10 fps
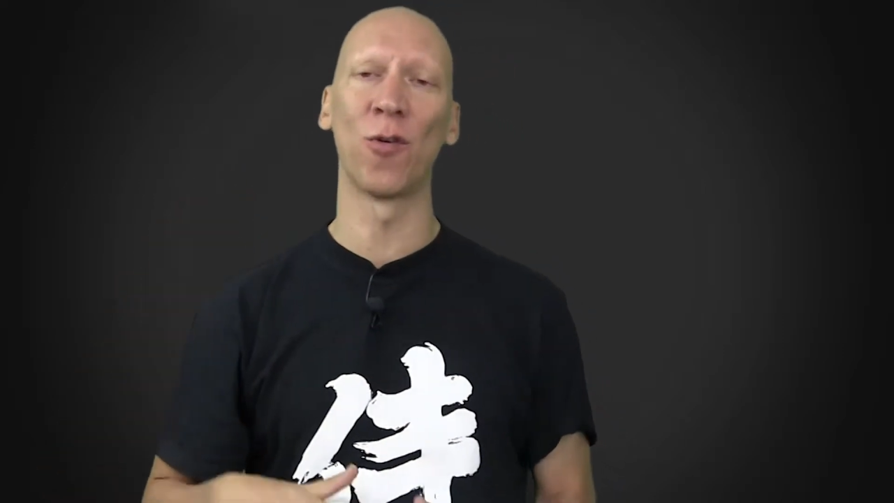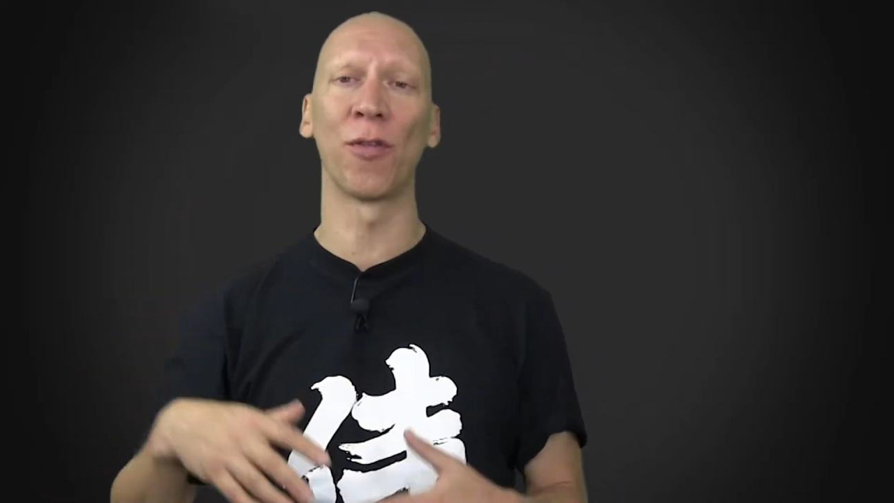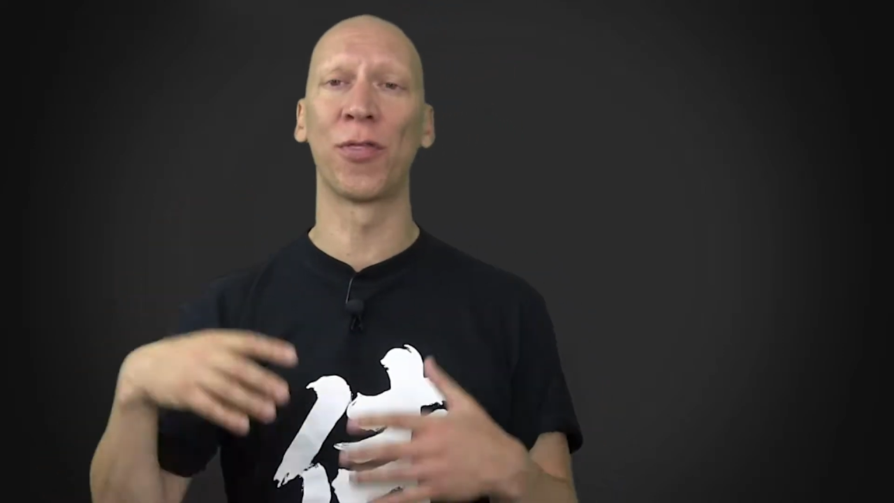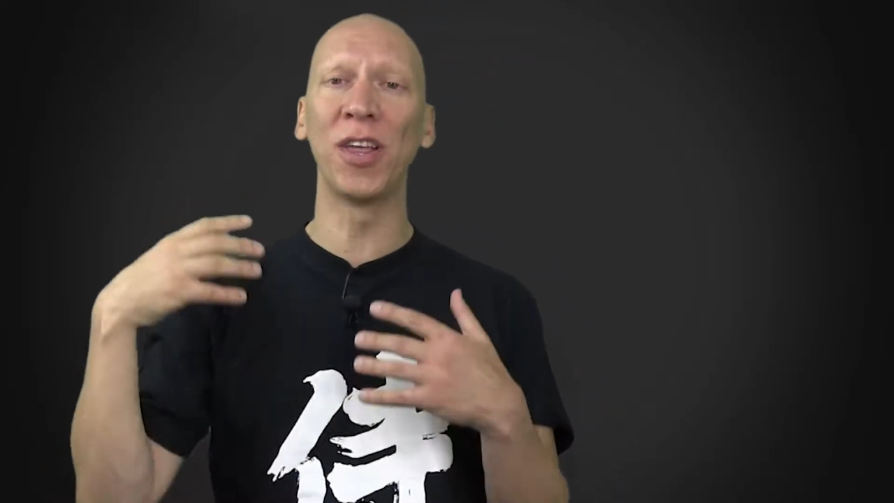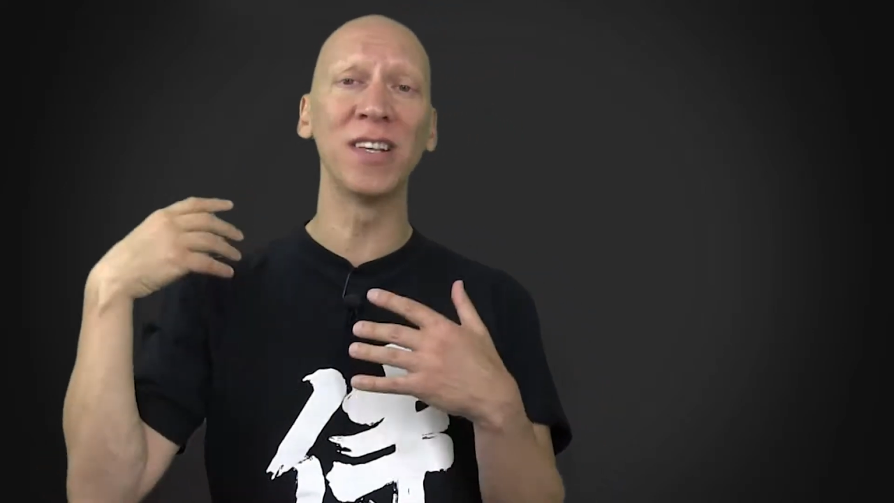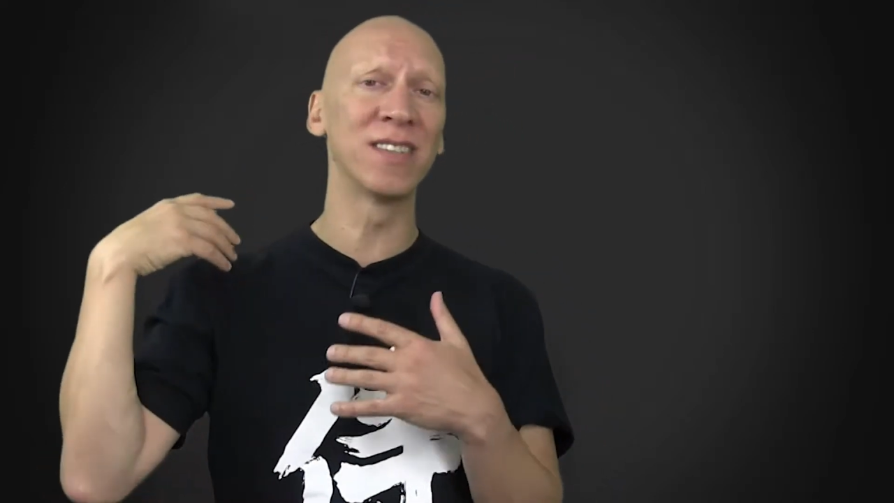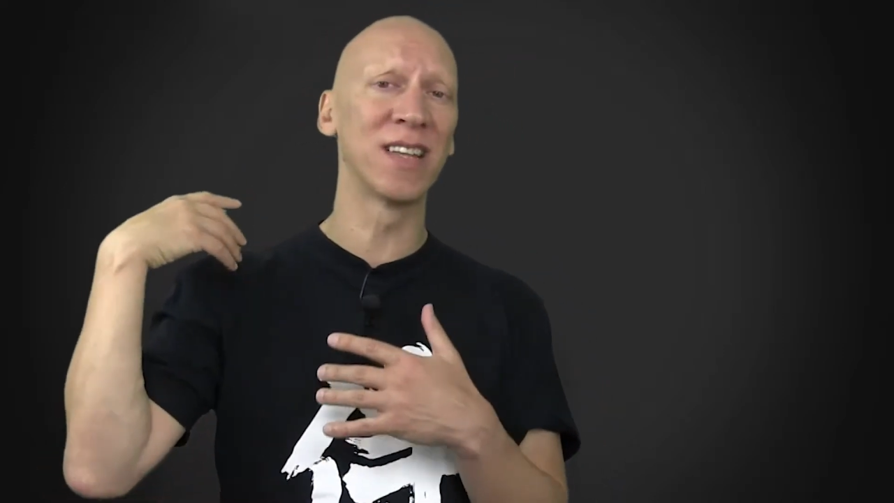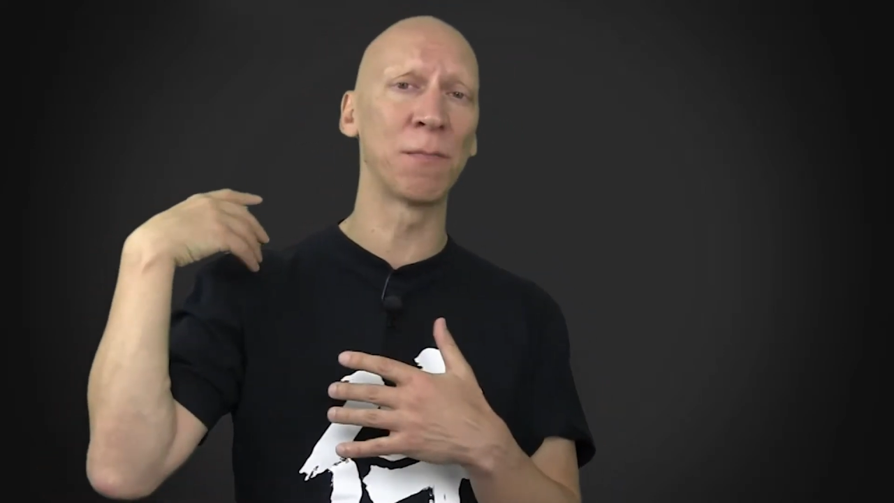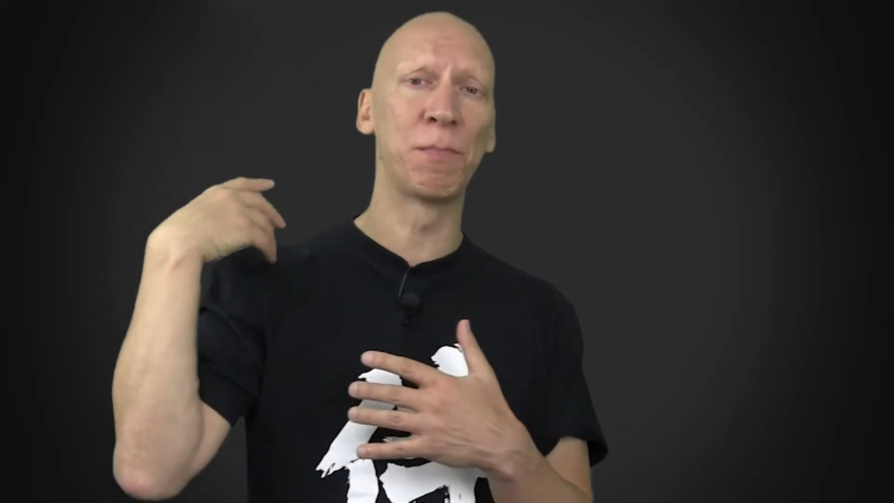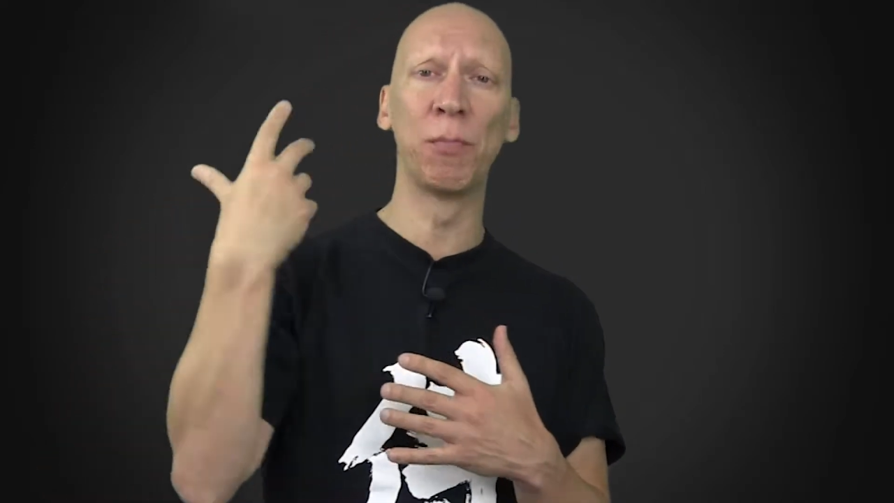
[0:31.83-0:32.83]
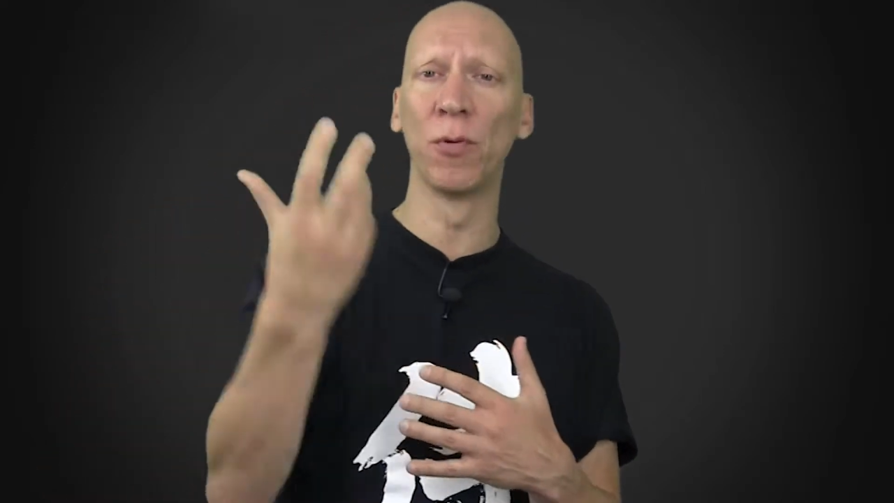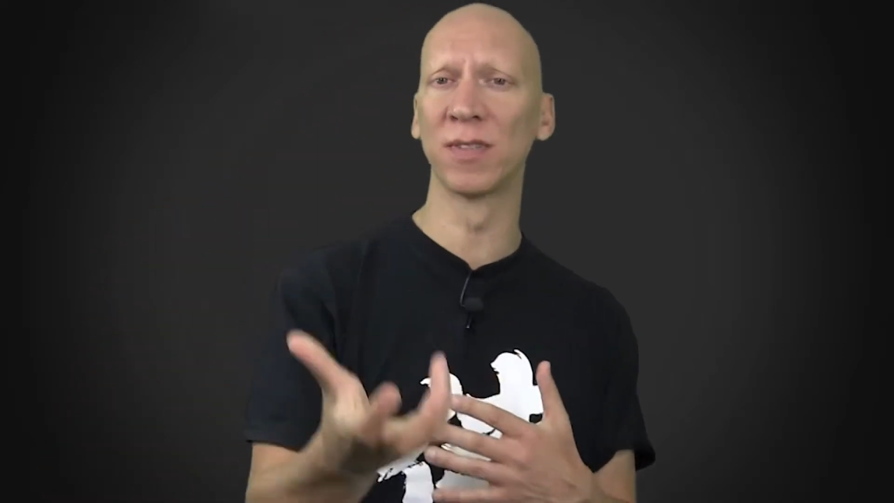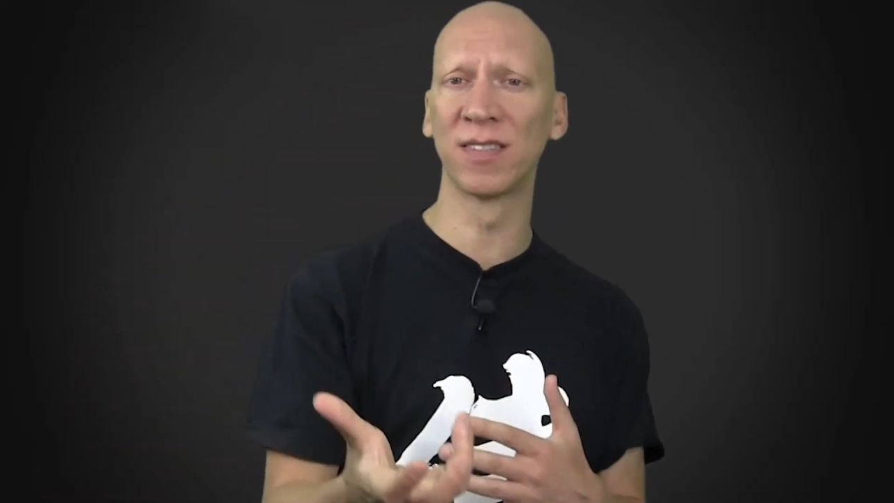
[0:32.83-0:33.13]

or things that people